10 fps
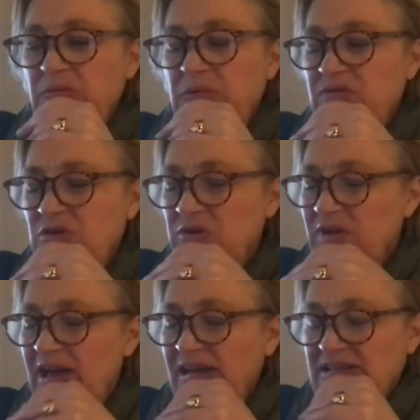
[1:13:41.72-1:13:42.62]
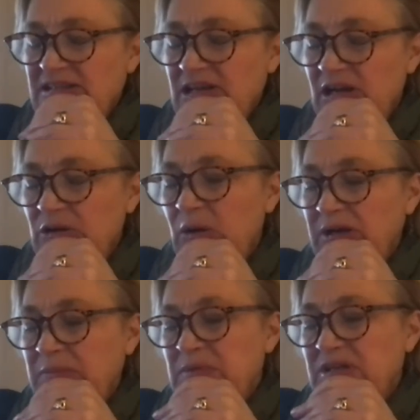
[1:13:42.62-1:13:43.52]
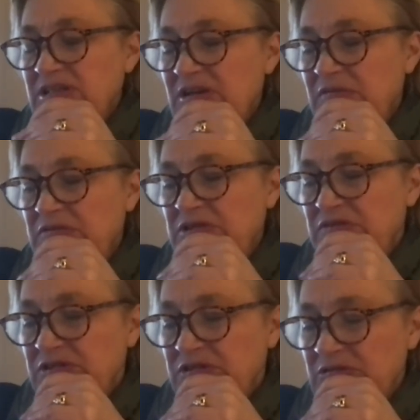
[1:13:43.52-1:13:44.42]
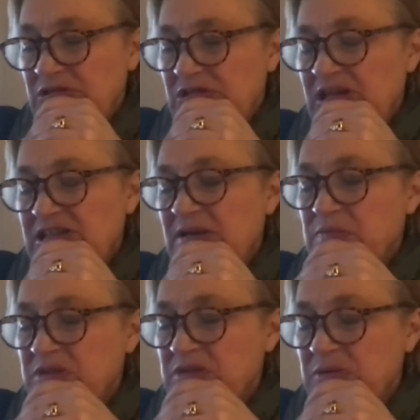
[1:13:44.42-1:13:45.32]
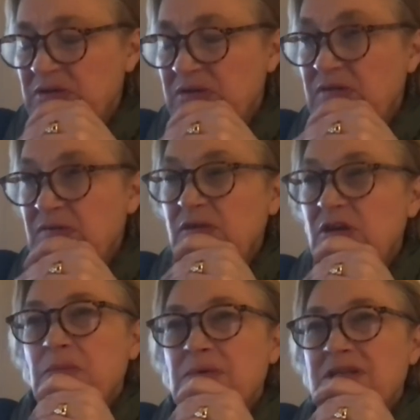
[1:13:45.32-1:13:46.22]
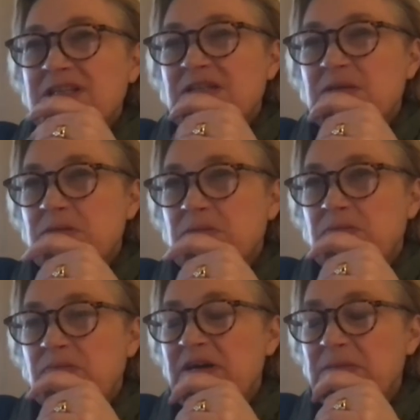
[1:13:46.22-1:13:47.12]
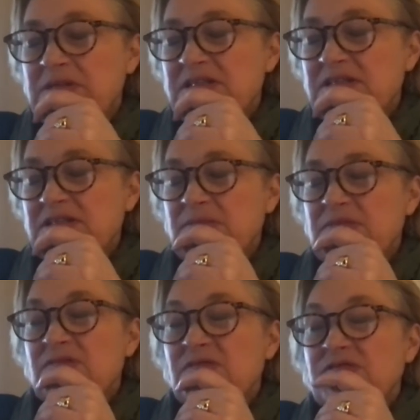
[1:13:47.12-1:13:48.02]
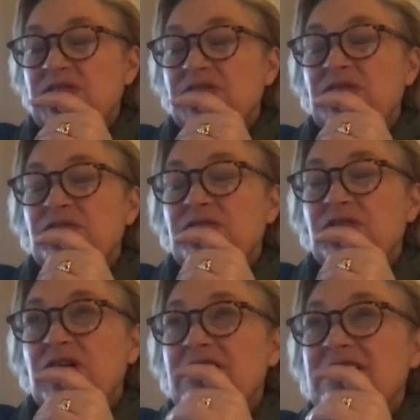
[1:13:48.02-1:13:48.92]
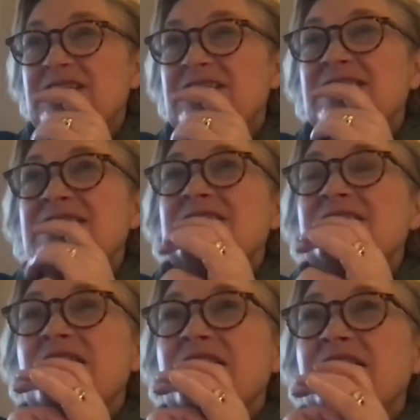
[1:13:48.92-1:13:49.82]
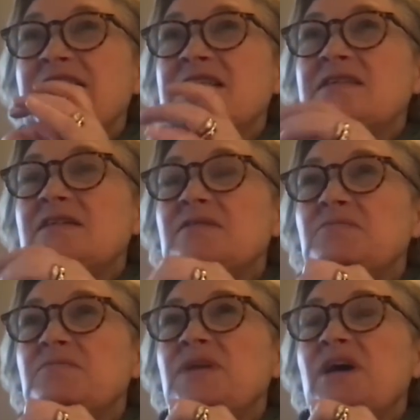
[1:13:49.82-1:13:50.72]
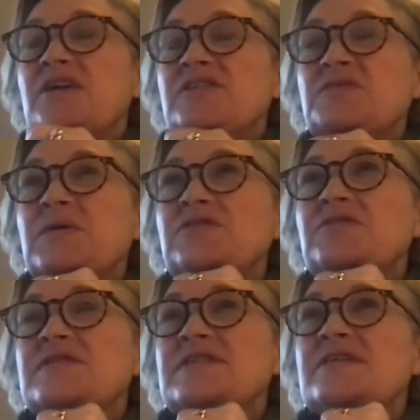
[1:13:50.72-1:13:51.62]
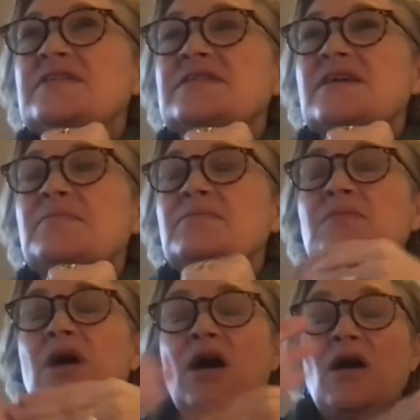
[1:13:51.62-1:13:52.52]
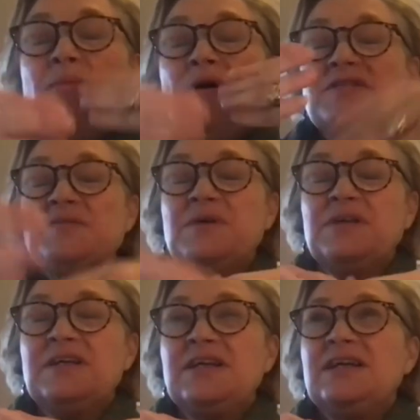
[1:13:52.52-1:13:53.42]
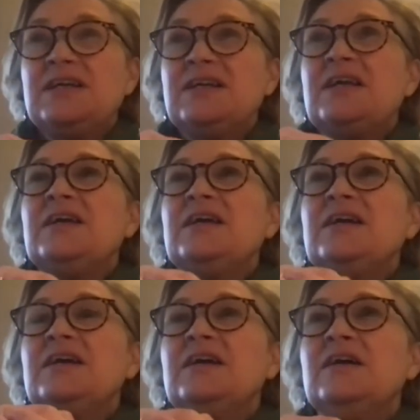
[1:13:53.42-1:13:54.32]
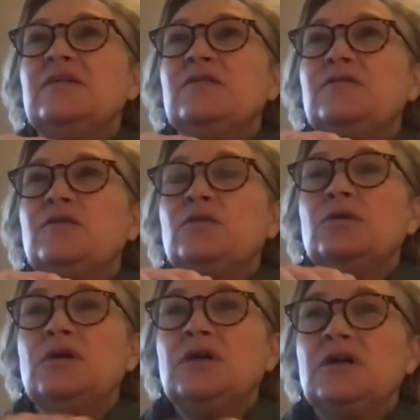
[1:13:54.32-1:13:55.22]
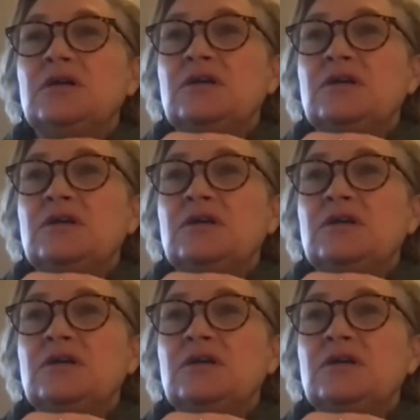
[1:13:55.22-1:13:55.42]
we've sort of had quite a bit of different attempts with mixed payment systems of different varieties, and I just wonder, is there some possibility in here for